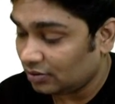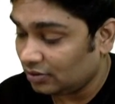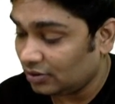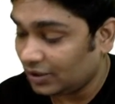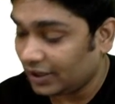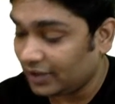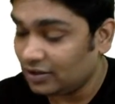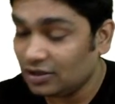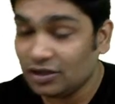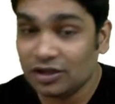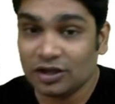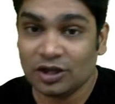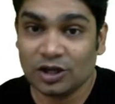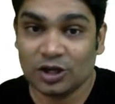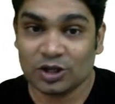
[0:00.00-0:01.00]
Okay.
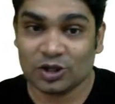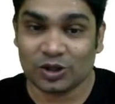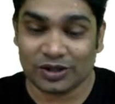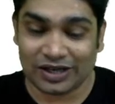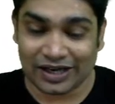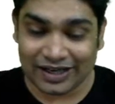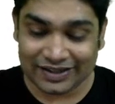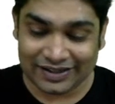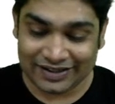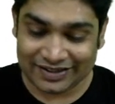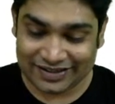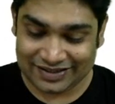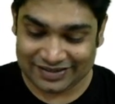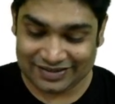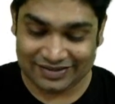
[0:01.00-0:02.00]
So try
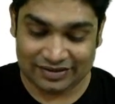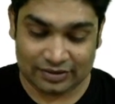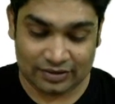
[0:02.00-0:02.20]
this.